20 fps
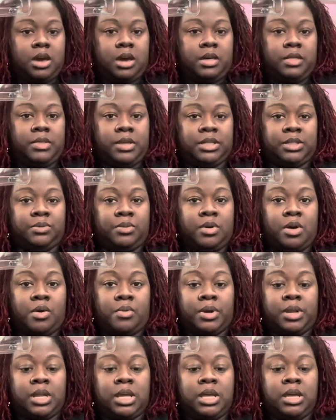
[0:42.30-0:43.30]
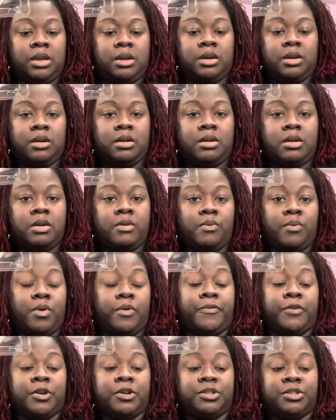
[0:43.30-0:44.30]
This will go in here. Well,
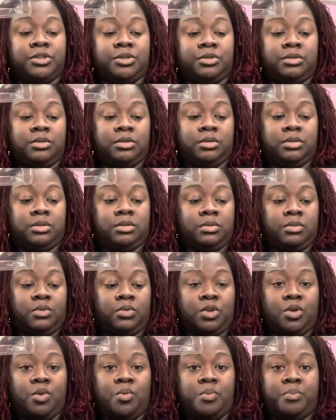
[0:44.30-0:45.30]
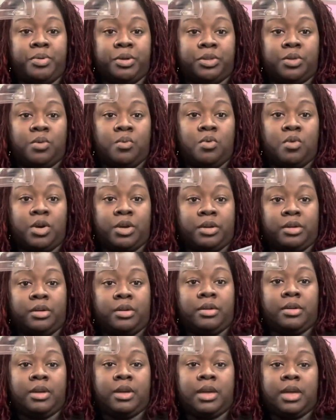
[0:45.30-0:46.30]
first you'll put the water
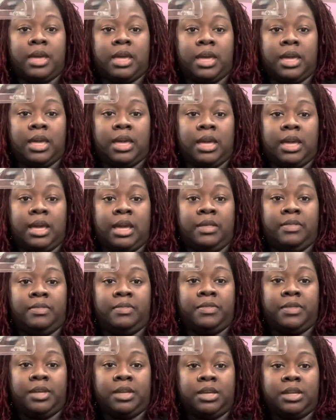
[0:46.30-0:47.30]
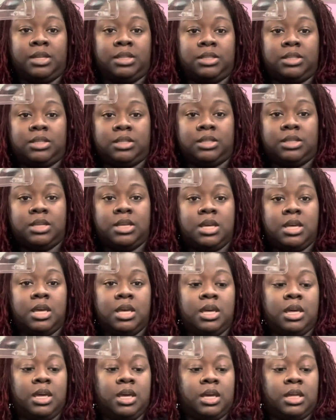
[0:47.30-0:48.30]
in this.
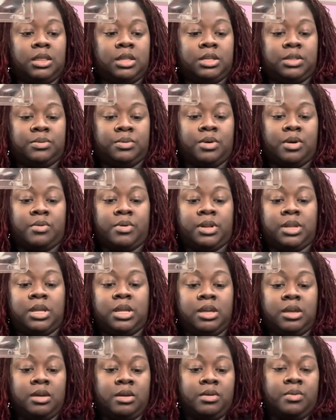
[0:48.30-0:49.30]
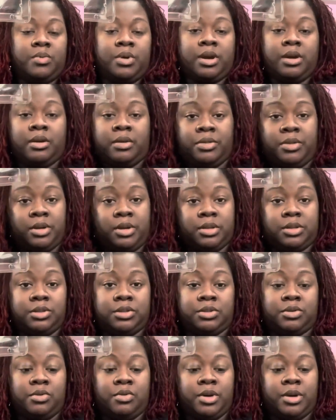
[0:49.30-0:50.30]
This will go in here where the
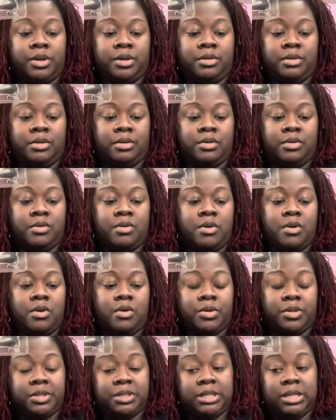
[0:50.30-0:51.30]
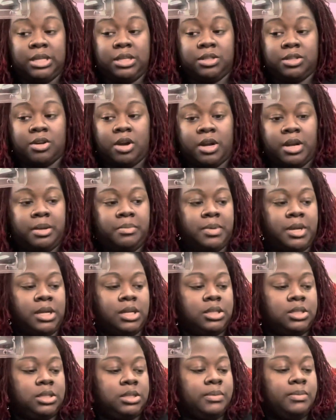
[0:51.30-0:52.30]
soil or the seed starting
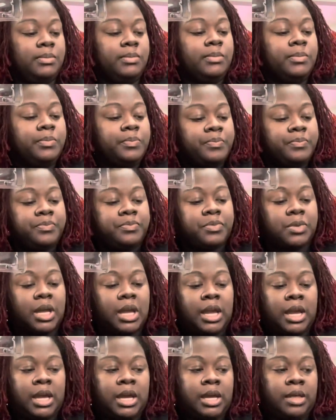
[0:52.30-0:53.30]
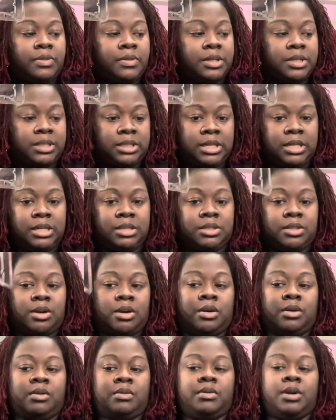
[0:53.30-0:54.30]
mix and the seeds
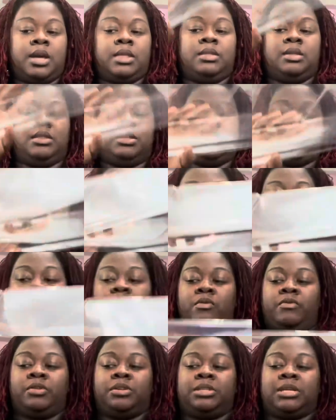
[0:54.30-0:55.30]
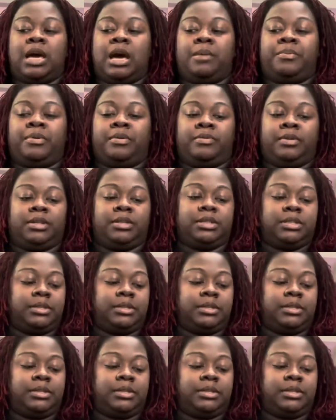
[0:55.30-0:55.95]
go, and then this will go over top of it